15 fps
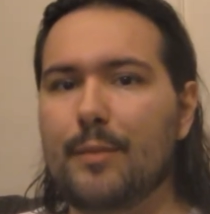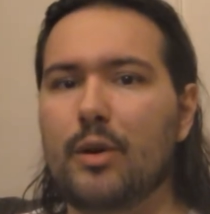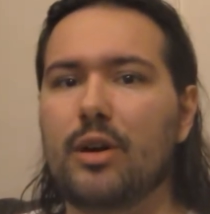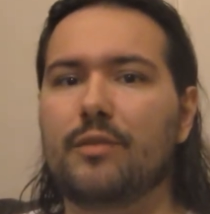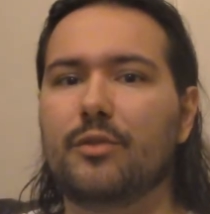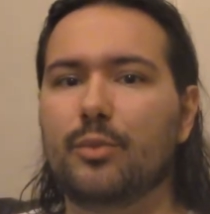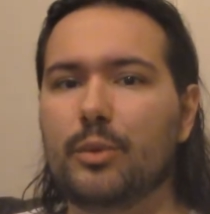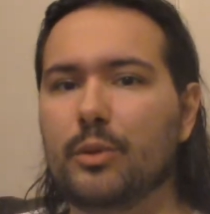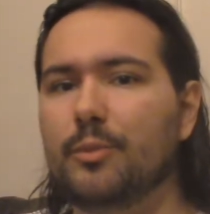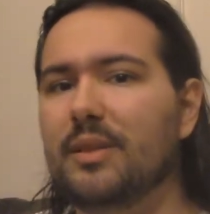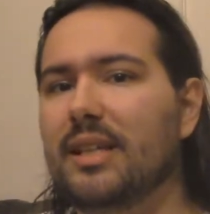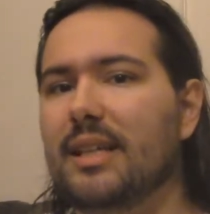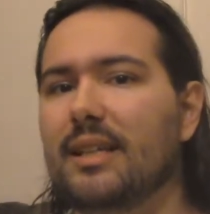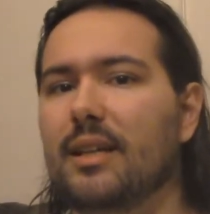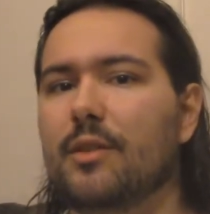However, we will be
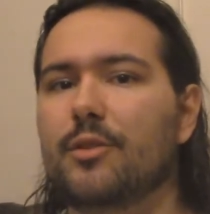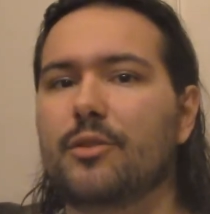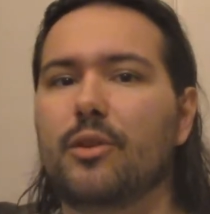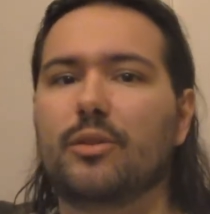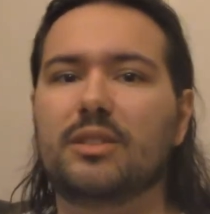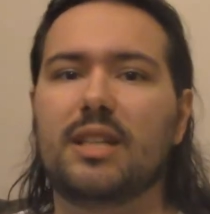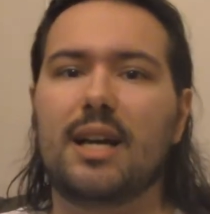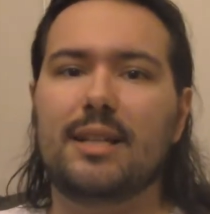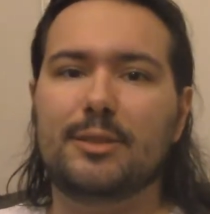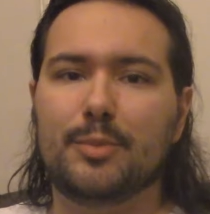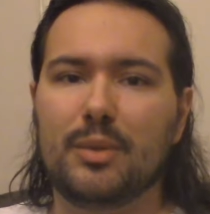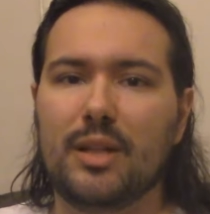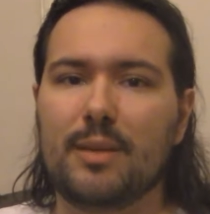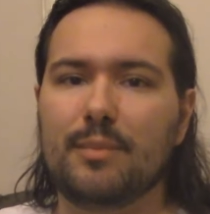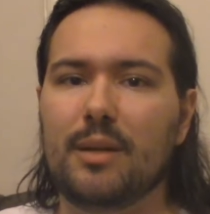getting those guys
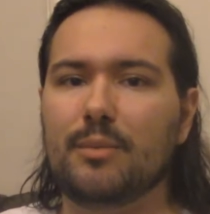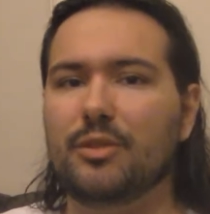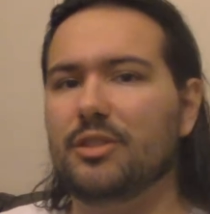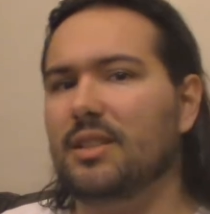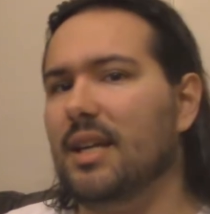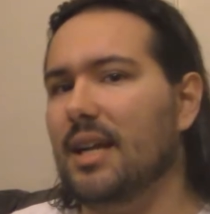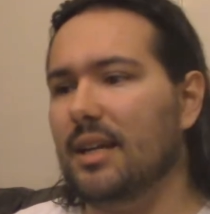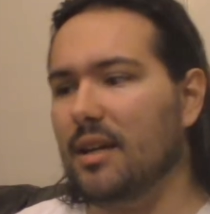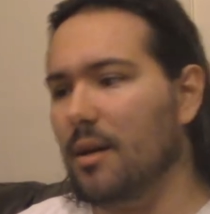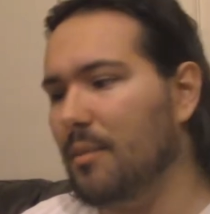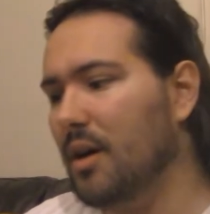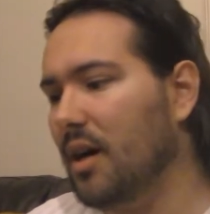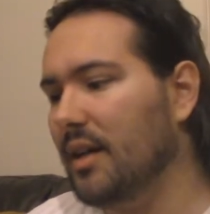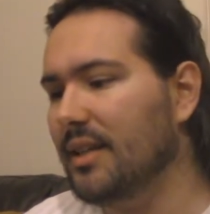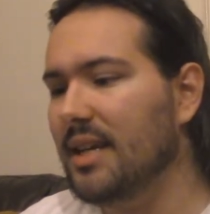play members to kind of
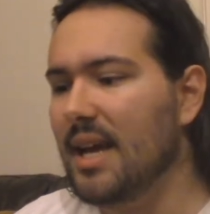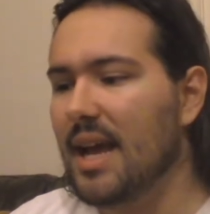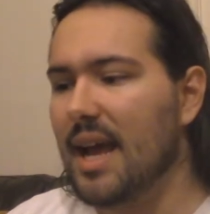come on